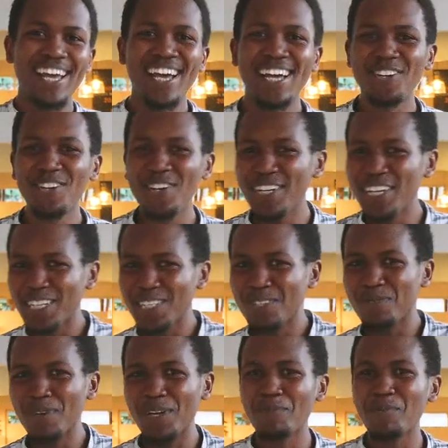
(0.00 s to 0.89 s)
I don't
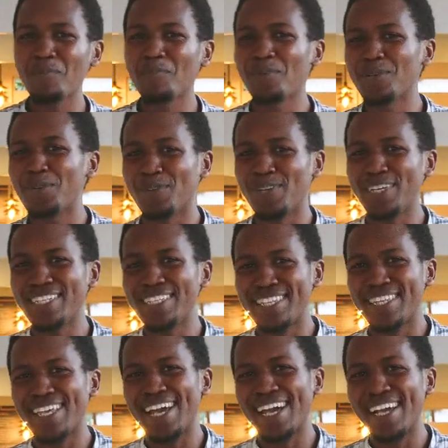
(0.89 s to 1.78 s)
expect people to
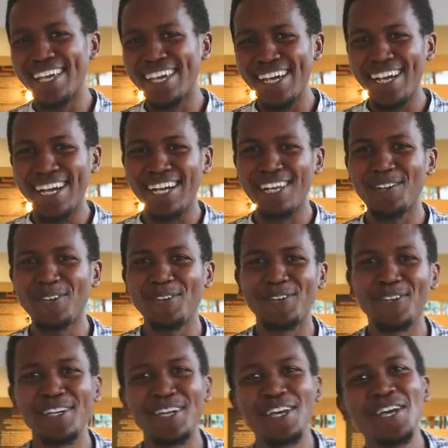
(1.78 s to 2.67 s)
eat their cake
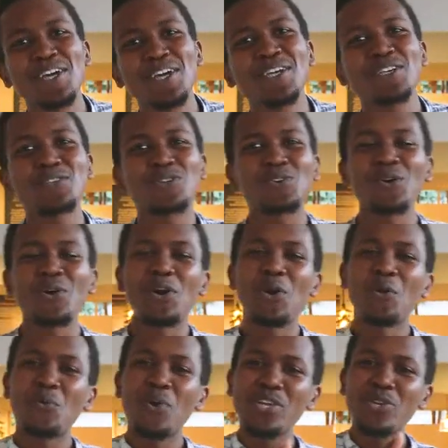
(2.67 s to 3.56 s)
alone. So
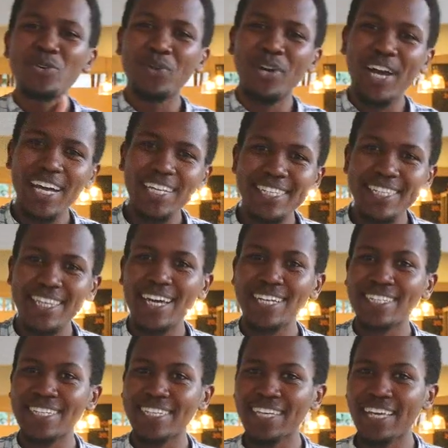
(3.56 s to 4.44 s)
when you cut
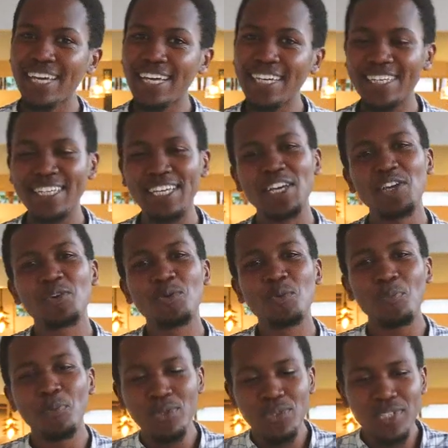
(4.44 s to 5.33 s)
that cake, you
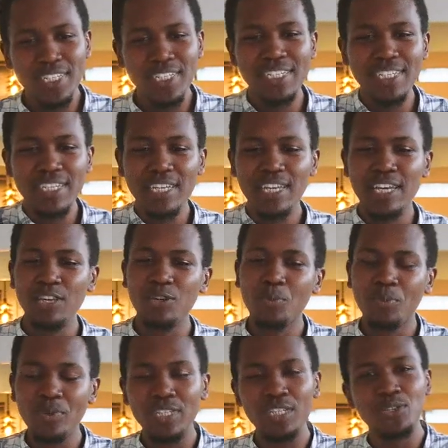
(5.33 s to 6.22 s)
put it,
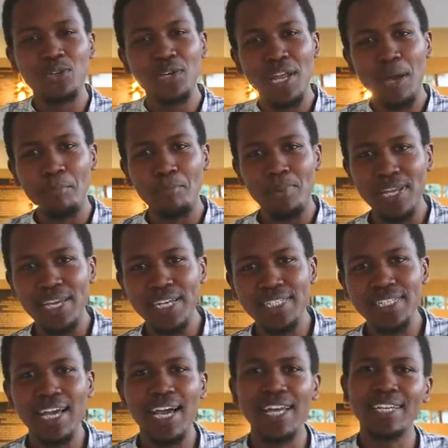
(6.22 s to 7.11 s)
you put it on a
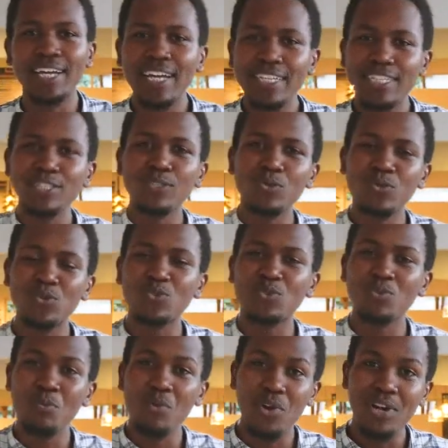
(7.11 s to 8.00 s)
plate and cut into
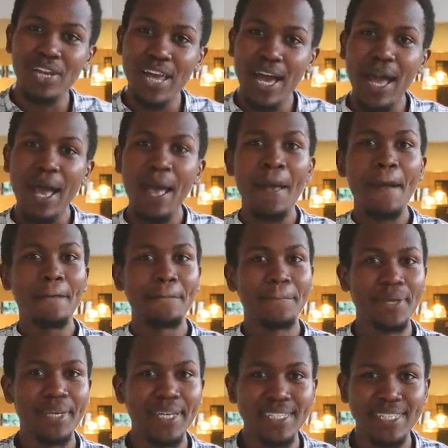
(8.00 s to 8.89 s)
smaller
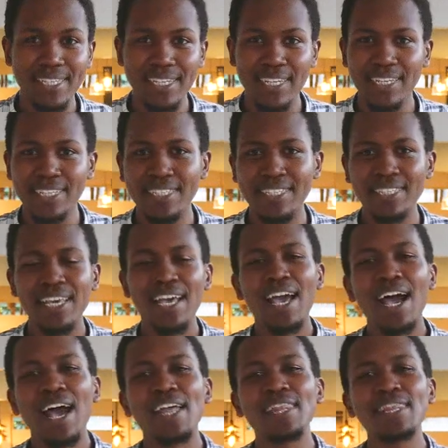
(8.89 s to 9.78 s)
pieces
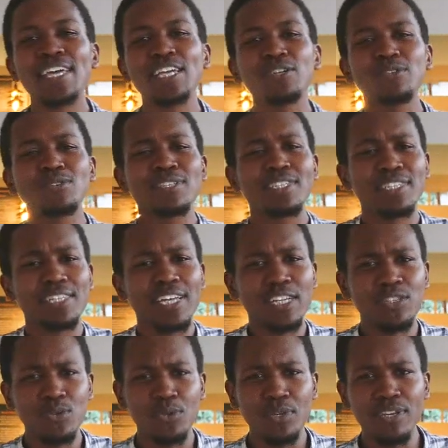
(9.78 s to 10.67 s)
and then you
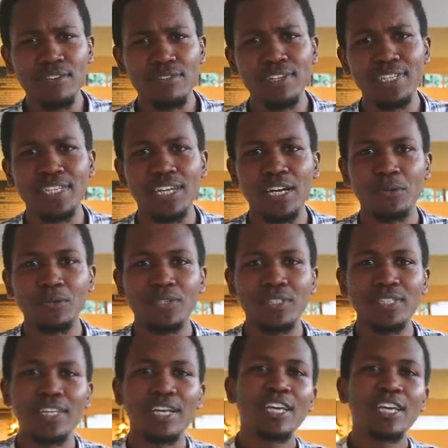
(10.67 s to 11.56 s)
start to give it out.
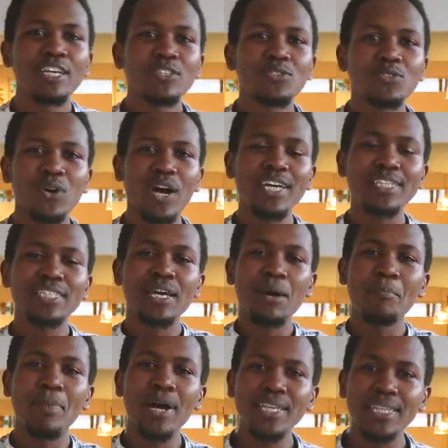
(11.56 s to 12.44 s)
So as
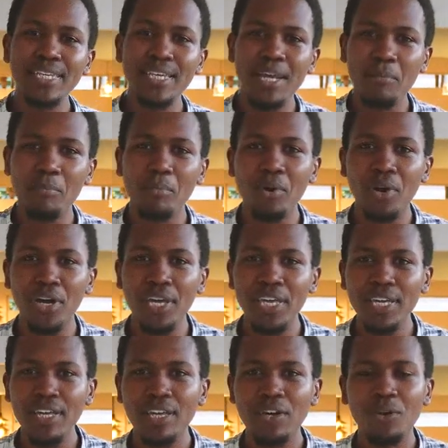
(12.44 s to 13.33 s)
the birthday
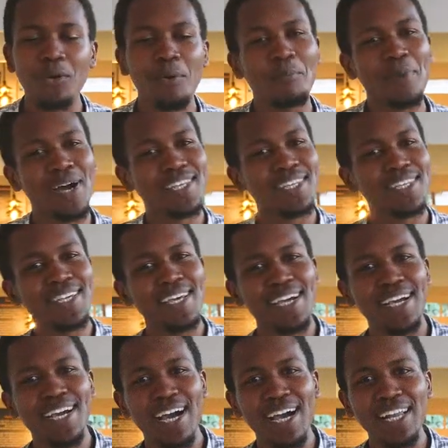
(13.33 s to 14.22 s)
boy or
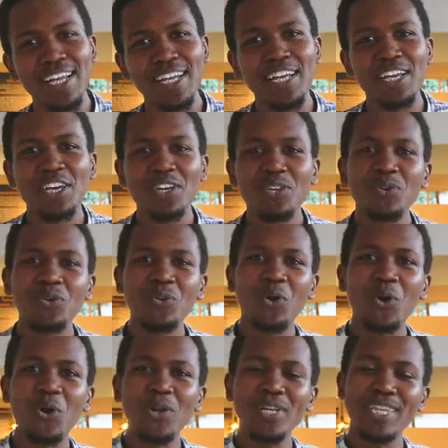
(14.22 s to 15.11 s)
birthday girl, you'll
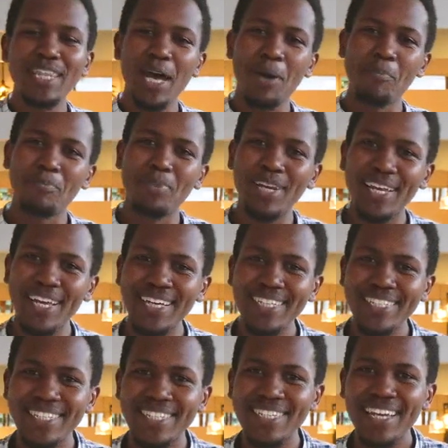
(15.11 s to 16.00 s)
hold the
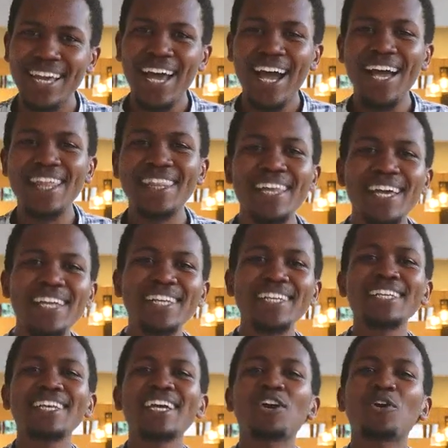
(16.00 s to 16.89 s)
plate and
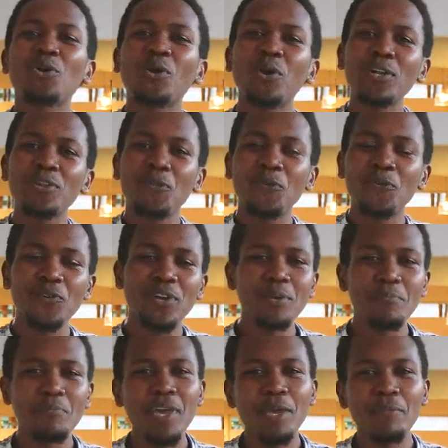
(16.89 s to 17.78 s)
then call
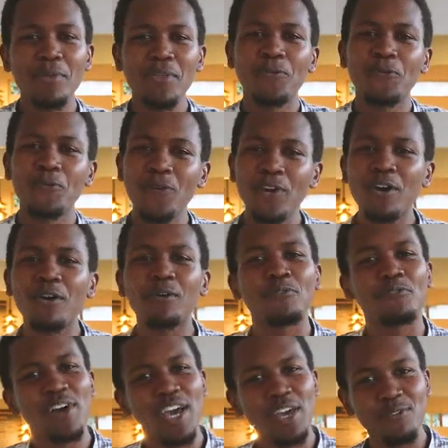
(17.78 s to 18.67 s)
three, maybe three or
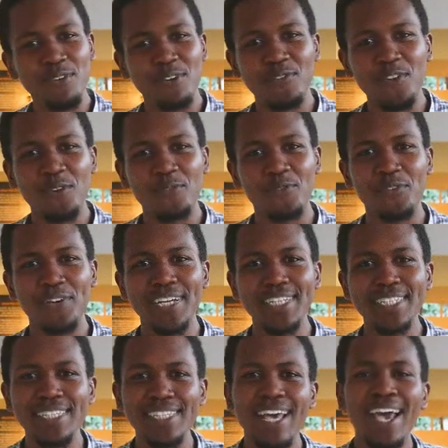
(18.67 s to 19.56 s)
five of your
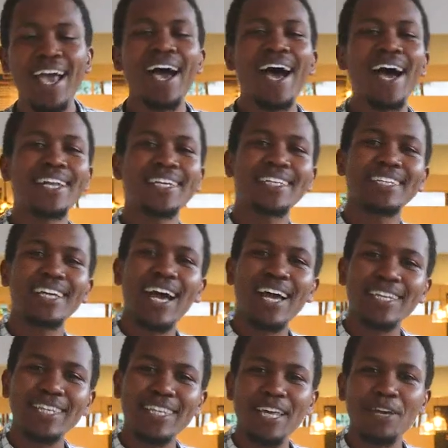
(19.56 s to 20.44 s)
friends and
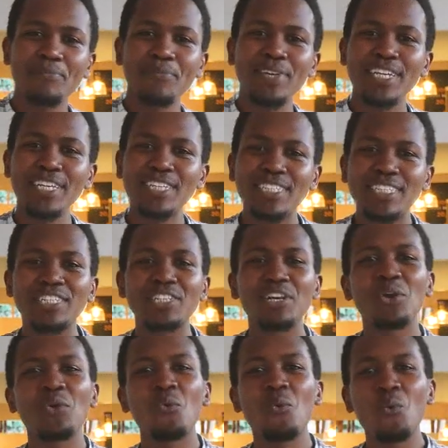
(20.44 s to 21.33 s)
hand them each
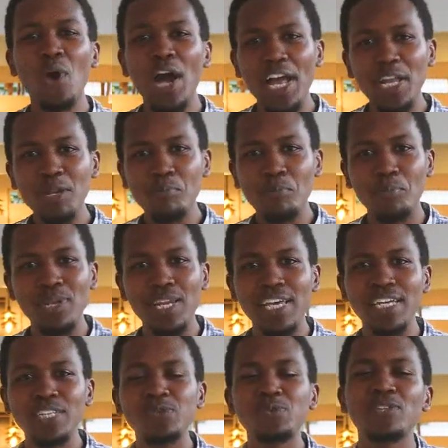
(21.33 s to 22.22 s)
one
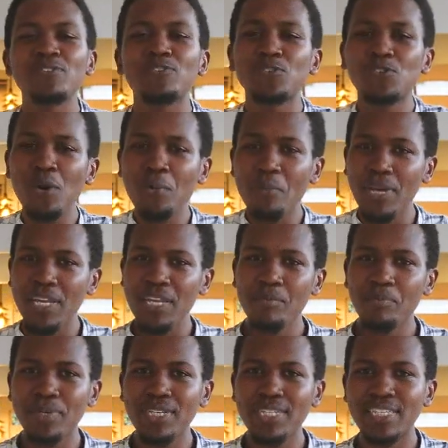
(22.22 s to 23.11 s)
plate with so many
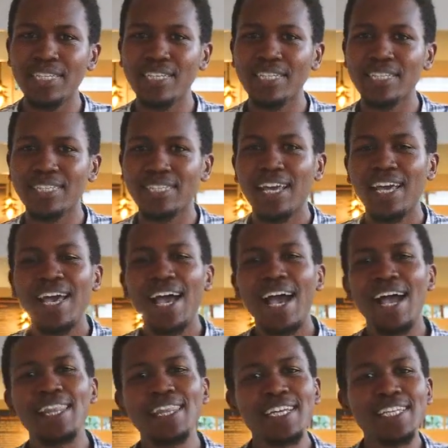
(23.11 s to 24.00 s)
pieces
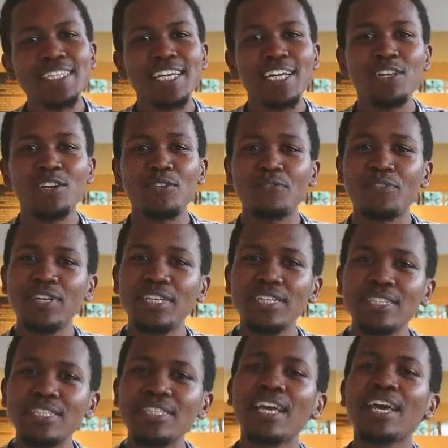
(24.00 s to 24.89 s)
and then tell your
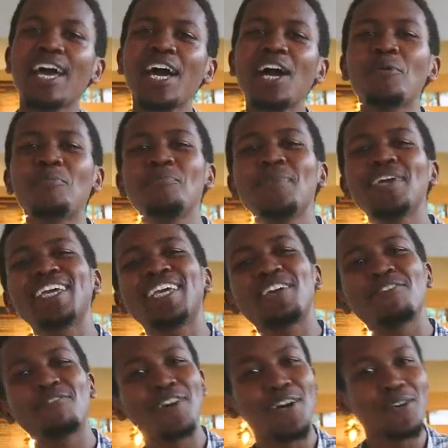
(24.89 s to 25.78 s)
friends, help me
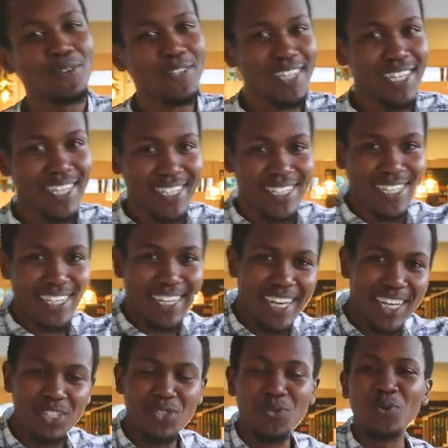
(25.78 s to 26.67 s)
give out this
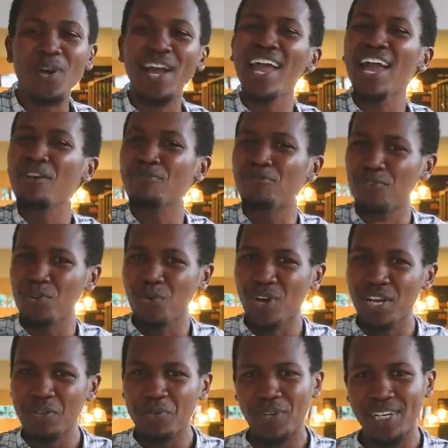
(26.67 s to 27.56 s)
cake to
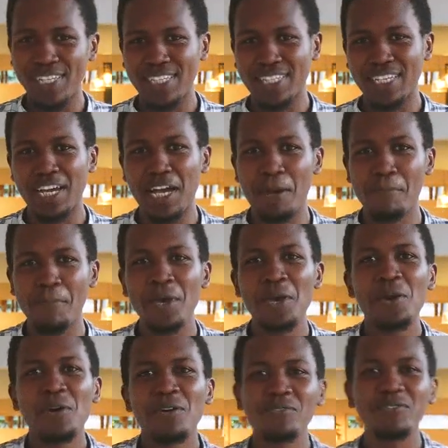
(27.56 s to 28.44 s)
everyone who has come.
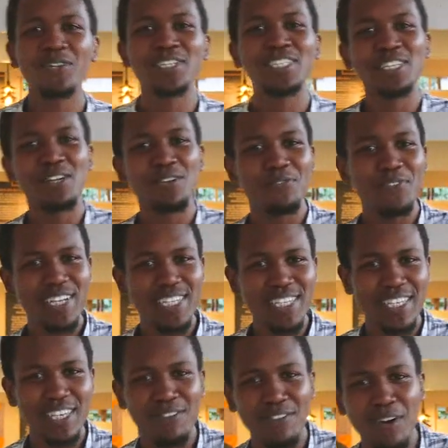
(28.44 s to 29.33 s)
Of course, they'll
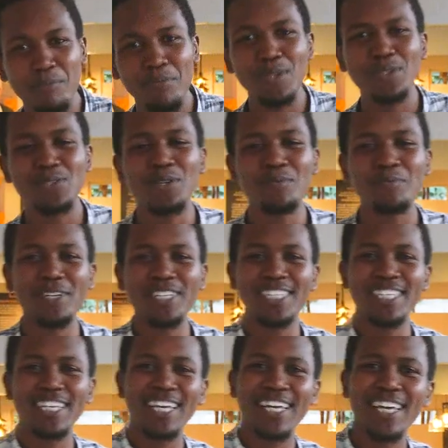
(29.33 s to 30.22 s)
first give Apostle
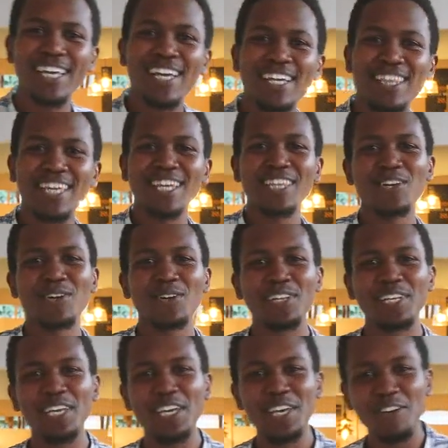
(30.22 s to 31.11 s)
Mose, then they'll
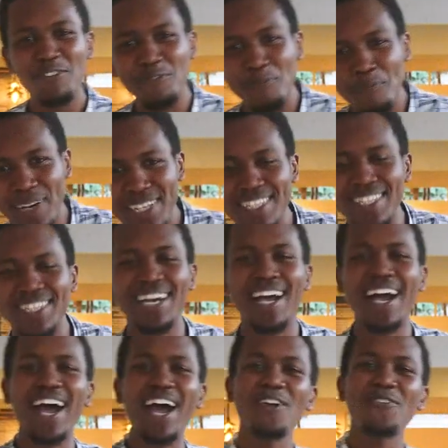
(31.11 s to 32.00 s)
give
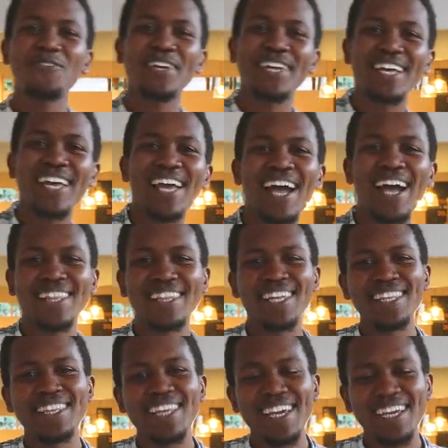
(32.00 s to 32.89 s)
Pastor Ari, and
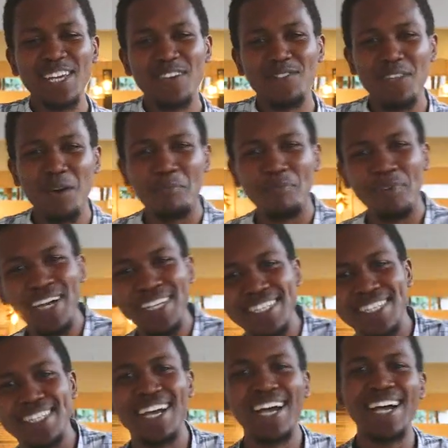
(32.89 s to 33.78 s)
then they give the
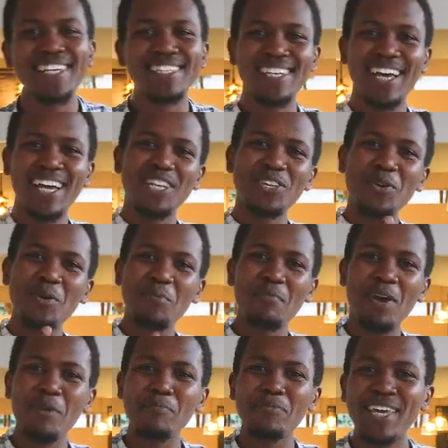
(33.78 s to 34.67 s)
pastors and your
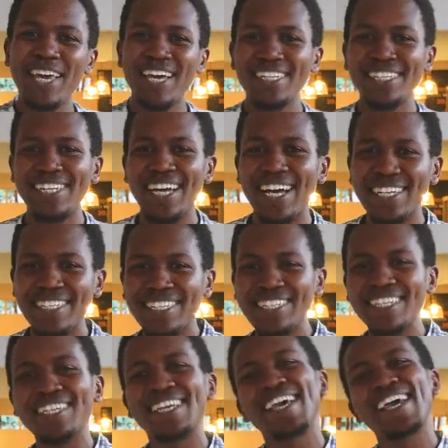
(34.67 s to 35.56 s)
mommy and
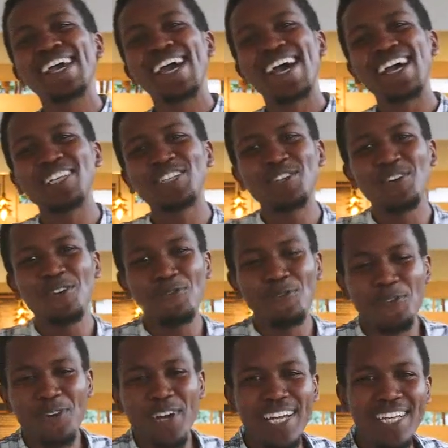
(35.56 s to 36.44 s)
daddy and your
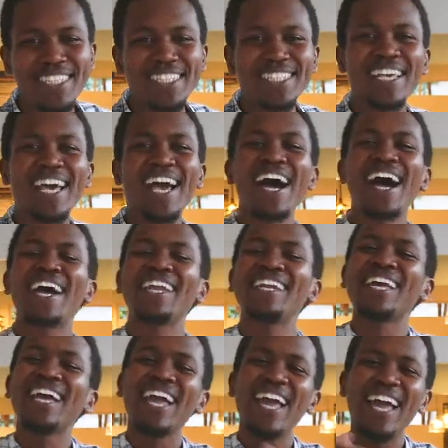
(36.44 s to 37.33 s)
friends
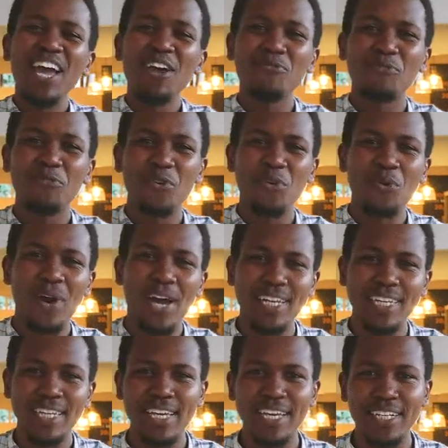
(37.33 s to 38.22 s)
and
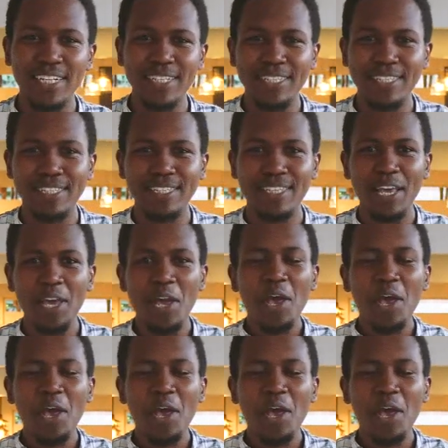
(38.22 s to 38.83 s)
everyone else.